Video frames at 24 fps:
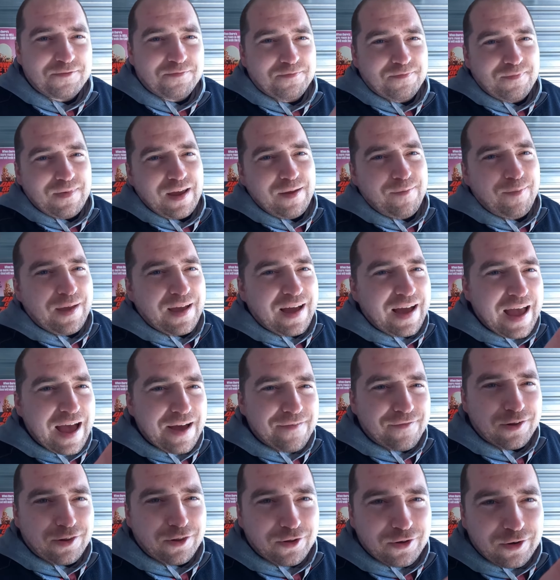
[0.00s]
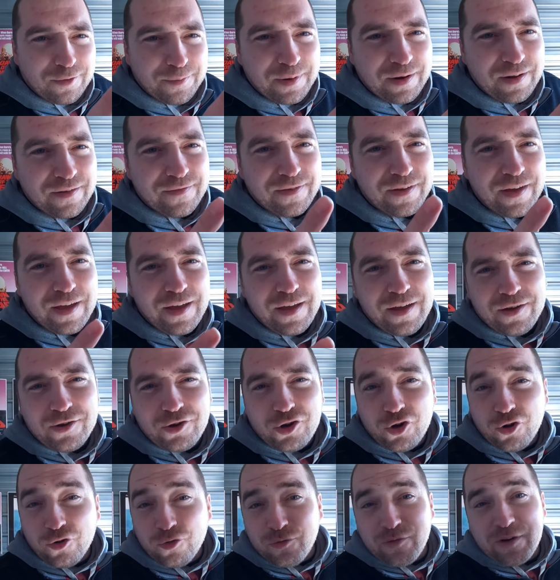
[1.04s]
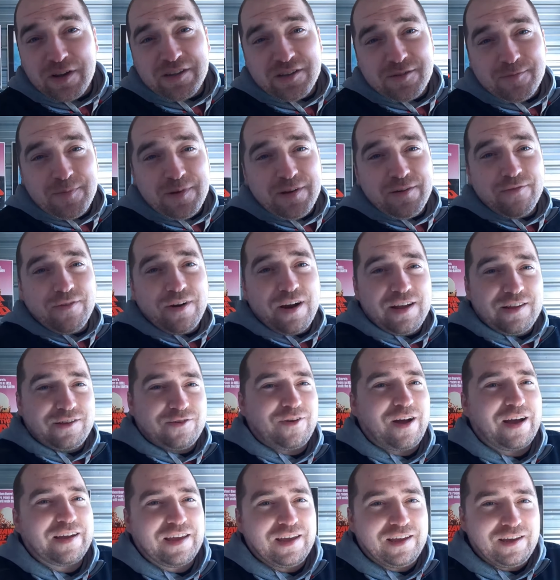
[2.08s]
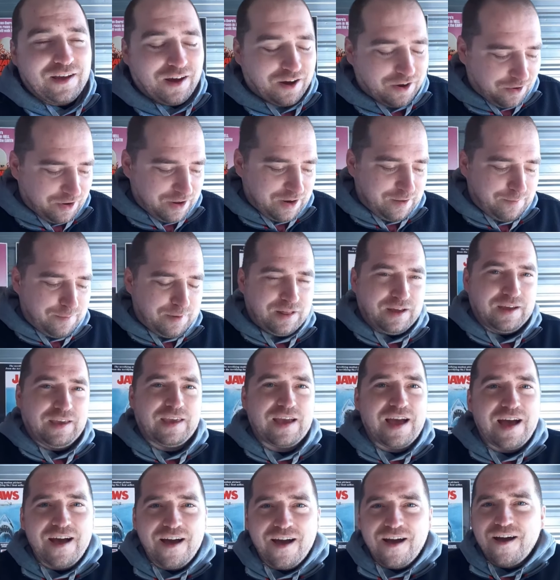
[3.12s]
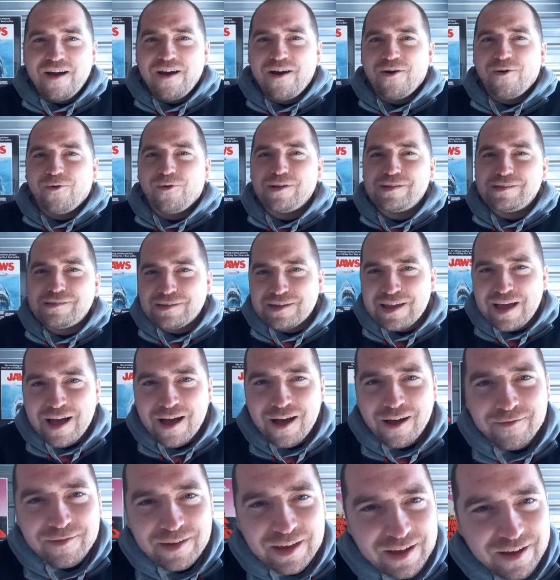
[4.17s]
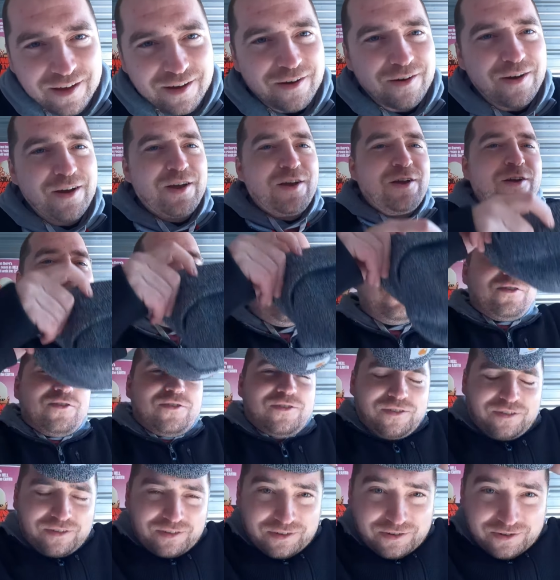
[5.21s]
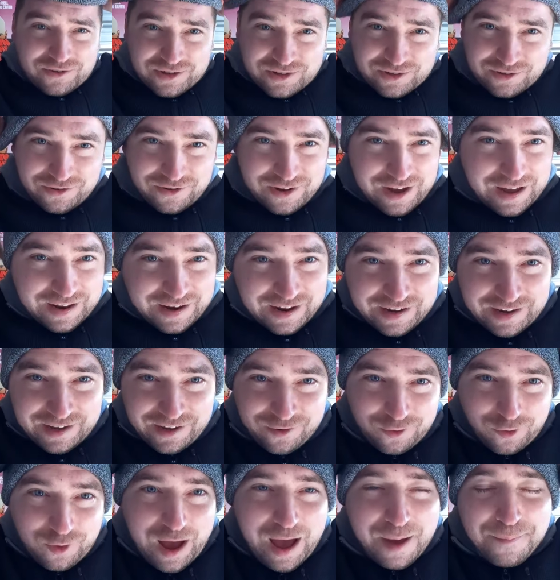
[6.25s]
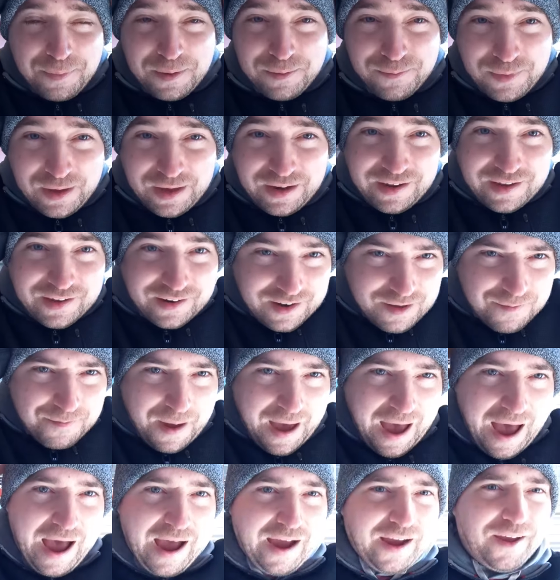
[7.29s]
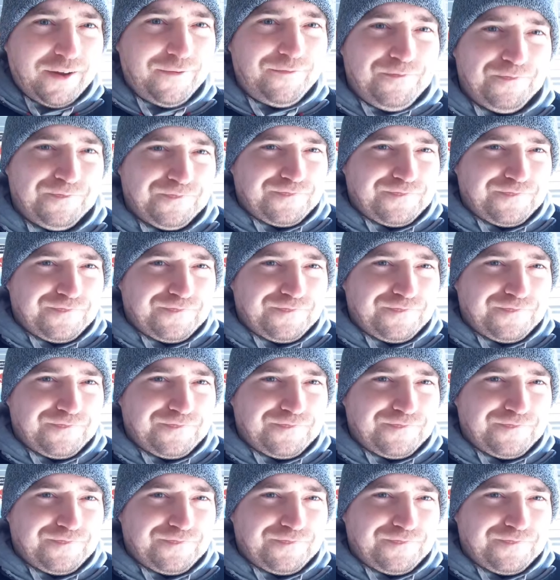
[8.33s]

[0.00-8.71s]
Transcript: Maybe I have a little bit of charisma, right? So I can go in and be like, yo, what's up? Yo, you got any crappy media in the back?